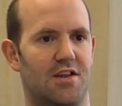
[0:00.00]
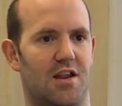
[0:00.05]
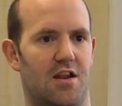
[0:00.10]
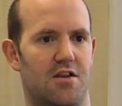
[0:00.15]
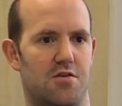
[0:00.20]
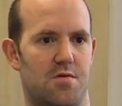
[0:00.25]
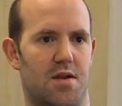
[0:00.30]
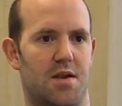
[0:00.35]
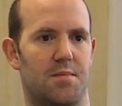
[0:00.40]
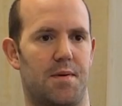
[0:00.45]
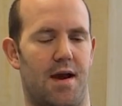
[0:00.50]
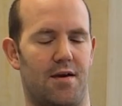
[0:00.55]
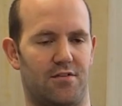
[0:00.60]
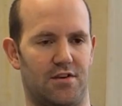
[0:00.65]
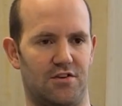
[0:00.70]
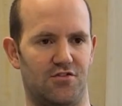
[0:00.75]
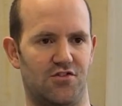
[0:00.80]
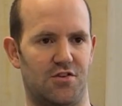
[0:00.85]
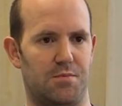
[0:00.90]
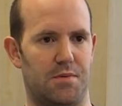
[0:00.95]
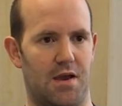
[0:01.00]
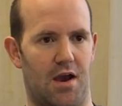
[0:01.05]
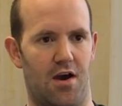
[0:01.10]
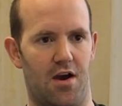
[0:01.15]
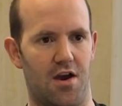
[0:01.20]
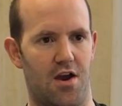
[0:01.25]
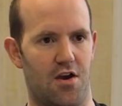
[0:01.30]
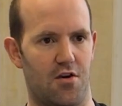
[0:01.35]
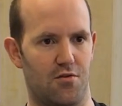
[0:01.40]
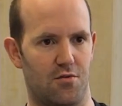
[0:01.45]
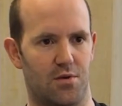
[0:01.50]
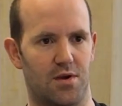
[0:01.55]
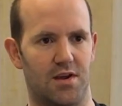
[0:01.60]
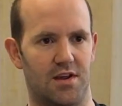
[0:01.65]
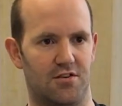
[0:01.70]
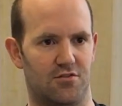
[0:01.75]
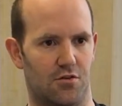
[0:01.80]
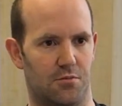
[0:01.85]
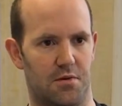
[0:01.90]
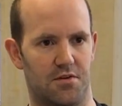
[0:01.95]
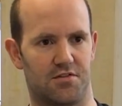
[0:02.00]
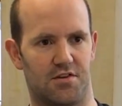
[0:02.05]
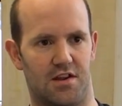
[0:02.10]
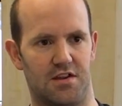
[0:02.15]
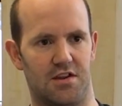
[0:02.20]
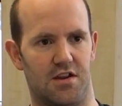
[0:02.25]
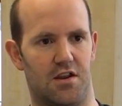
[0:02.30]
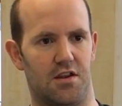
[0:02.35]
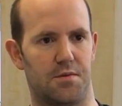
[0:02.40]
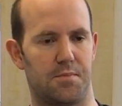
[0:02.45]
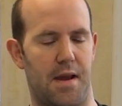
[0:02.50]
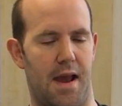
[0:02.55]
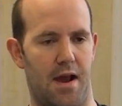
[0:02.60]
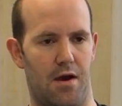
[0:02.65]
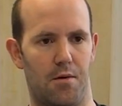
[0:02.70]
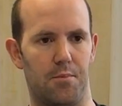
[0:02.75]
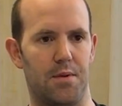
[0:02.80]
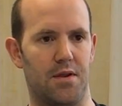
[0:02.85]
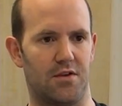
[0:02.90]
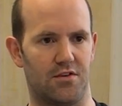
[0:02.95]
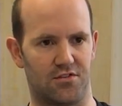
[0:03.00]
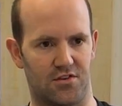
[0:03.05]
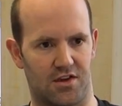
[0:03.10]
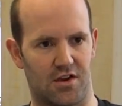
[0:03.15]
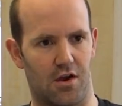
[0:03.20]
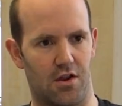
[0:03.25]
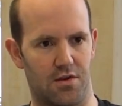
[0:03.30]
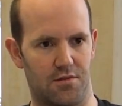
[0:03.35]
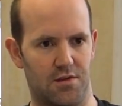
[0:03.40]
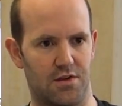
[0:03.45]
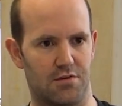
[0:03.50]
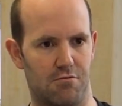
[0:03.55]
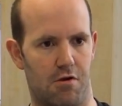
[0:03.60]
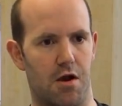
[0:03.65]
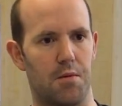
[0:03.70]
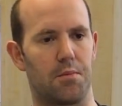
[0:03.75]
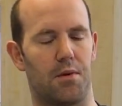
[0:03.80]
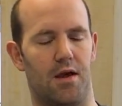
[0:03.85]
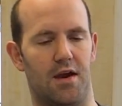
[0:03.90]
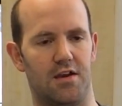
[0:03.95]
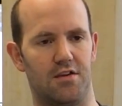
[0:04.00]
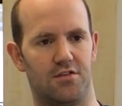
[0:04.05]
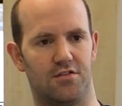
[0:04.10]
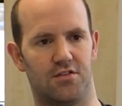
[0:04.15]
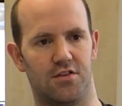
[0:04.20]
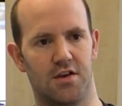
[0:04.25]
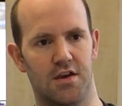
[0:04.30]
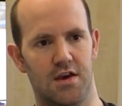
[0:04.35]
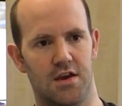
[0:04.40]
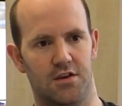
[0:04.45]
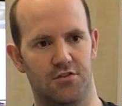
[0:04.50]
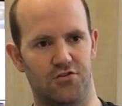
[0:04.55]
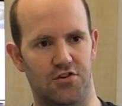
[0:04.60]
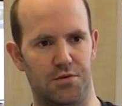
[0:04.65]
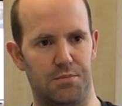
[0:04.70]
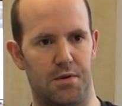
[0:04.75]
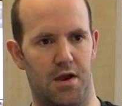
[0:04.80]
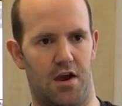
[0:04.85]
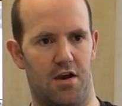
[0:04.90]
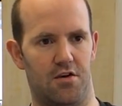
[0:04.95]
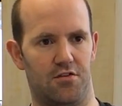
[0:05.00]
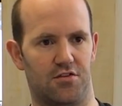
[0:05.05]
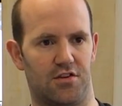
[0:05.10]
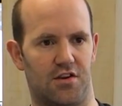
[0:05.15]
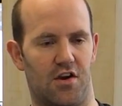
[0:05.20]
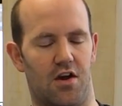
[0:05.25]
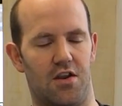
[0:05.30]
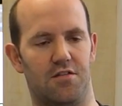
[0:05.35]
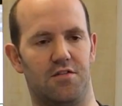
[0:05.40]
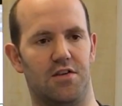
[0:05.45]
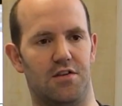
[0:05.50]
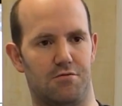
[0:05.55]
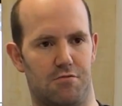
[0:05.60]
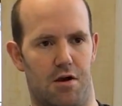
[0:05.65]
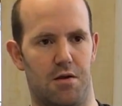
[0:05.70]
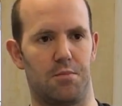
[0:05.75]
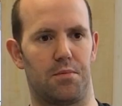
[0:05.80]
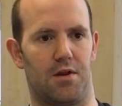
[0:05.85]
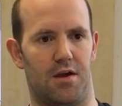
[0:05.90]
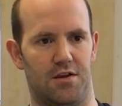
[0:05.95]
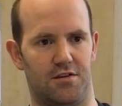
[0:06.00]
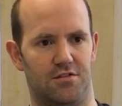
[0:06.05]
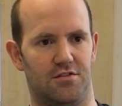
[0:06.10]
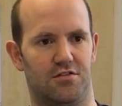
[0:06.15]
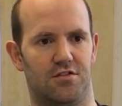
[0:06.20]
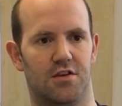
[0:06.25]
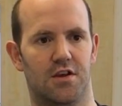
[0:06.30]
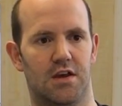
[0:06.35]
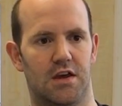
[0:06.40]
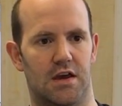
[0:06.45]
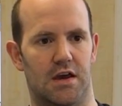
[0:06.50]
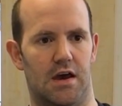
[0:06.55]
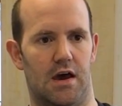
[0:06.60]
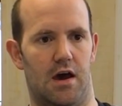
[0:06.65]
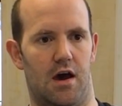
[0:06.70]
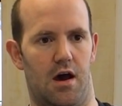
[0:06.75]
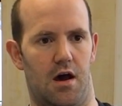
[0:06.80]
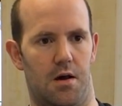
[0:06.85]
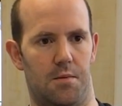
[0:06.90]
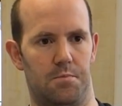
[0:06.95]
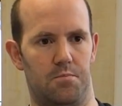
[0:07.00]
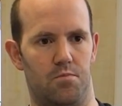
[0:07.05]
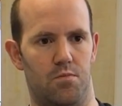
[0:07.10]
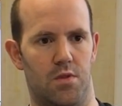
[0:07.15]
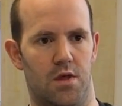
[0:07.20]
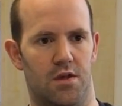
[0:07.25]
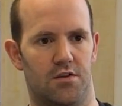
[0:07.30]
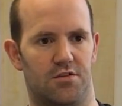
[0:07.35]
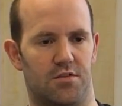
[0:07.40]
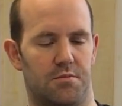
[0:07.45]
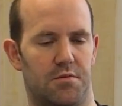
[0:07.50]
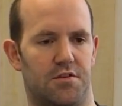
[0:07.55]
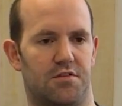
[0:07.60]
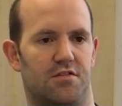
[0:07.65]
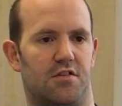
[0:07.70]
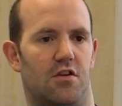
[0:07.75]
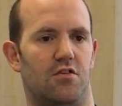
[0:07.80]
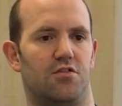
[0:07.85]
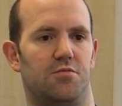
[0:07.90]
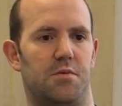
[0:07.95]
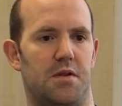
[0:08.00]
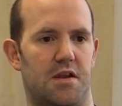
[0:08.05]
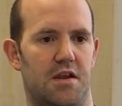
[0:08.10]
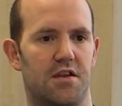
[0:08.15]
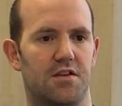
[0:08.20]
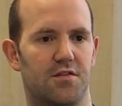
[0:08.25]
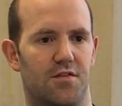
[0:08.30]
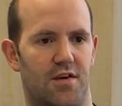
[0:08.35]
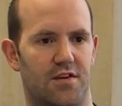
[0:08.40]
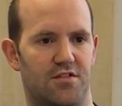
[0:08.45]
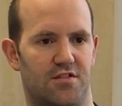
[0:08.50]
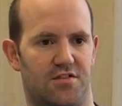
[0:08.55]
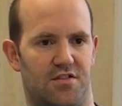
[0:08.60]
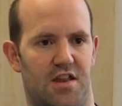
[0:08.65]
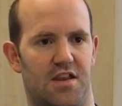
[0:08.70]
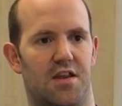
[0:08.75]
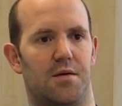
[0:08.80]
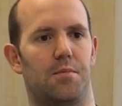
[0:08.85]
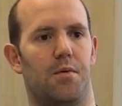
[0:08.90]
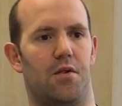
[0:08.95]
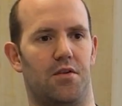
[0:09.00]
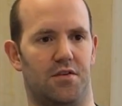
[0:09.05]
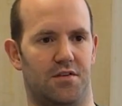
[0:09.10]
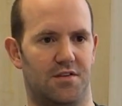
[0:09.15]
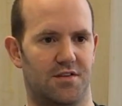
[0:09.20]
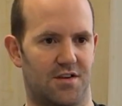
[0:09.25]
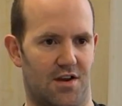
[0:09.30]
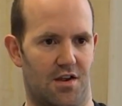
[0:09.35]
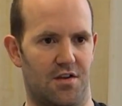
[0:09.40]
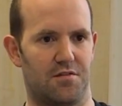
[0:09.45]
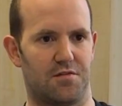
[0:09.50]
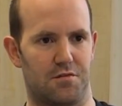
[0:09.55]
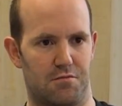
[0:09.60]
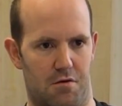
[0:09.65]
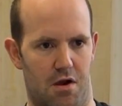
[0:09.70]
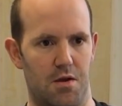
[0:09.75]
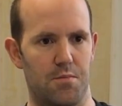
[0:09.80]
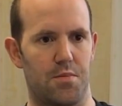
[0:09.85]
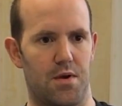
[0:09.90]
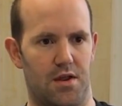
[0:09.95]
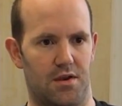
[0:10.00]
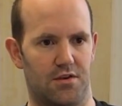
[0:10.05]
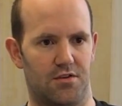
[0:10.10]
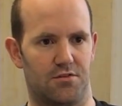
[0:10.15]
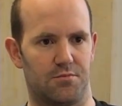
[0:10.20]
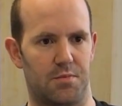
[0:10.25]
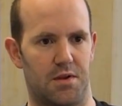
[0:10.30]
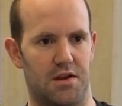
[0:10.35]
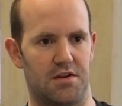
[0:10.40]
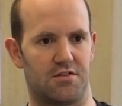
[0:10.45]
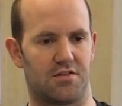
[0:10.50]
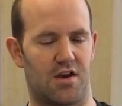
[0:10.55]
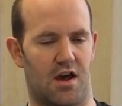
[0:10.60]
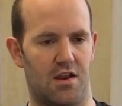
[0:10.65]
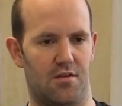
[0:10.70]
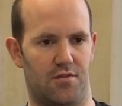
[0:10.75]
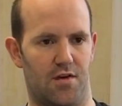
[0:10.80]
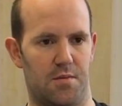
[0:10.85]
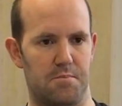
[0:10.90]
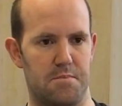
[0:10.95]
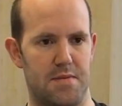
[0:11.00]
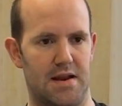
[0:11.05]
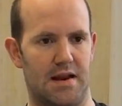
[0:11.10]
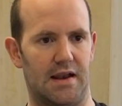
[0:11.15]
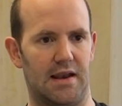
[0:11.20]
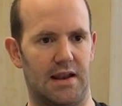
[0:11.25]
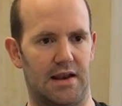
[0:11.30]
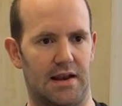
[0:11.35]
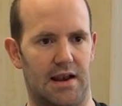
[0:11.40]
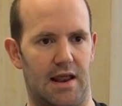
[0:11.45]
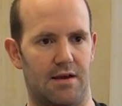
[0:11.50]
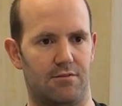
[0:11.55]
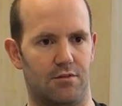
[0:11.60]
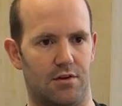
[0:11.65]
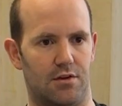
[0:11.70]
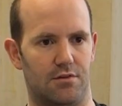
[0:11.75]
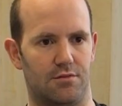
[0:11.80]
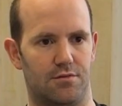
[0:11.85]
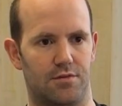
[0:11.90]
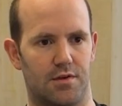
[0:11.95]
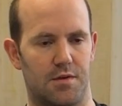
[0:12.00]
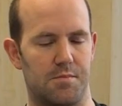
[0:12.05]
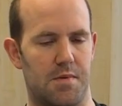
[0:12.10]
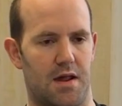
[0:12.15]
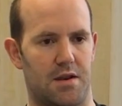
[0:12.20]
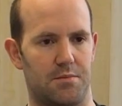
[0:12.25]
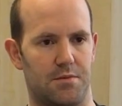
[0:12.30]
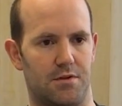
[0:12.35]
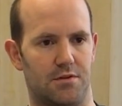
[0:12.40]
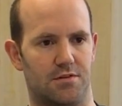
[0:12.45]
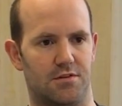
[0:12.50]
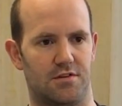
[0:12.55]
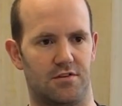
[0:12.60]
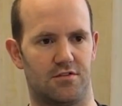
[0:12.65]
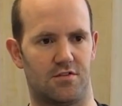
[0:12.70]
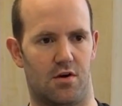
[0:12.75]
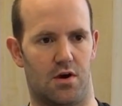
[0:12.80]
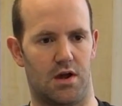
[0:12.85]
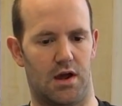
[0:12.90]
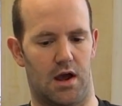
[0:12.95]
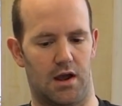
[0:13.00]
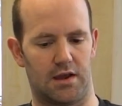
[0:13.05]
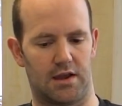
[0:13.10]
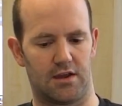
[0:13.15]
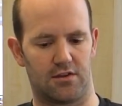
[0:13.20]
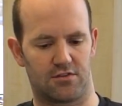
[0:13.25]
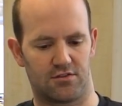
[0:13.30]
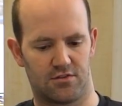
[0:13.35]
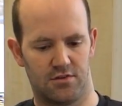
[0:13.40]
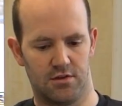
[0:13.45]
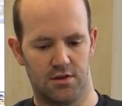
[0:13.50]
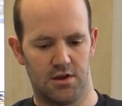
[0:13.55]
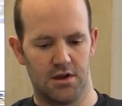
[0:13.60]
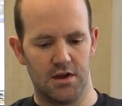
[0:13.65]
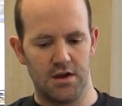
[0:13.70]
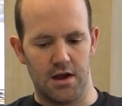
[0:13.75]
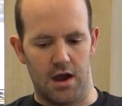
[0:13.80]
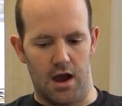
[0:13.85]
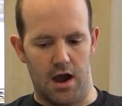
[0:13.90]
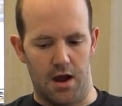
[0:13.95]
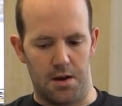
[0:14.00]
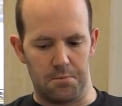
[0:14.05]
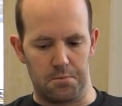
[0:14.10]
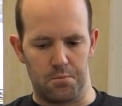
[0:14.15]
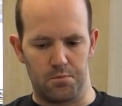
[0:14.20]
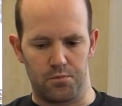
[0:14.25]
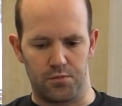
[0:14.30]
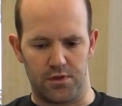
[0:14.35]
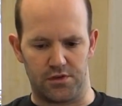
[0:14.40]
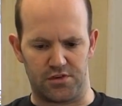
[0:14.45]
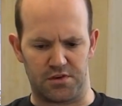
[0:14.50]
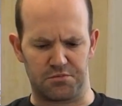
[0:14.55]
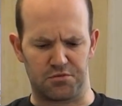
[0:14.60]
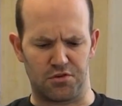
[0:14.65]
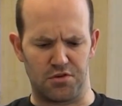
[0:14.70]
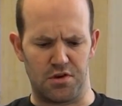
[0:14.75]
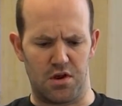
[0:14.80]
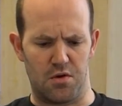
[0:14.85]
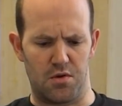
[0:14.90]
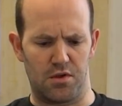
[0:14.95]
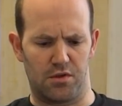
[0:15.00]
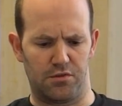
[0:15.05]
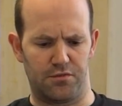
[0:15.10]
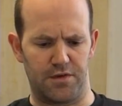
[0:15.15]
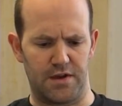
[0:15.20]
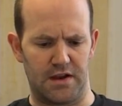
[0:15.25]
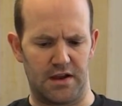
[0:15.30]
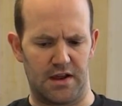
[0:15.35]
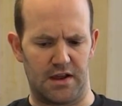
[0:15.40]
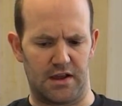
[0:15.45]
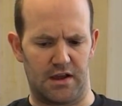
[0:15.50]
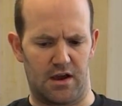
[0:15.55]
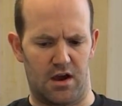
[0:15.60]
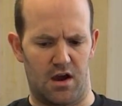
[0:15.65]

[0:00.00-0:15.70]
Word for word: You know, you end up having GPIO. It's almost like you know, the power pins are kind of in the right place, GPIOs are kind of in the right place. Um, some of the slow speed interfaces end up on kind of the right pins, but it's kind of a middling level of compatibility. So I, I guess um, there's absolutely no ill feeling.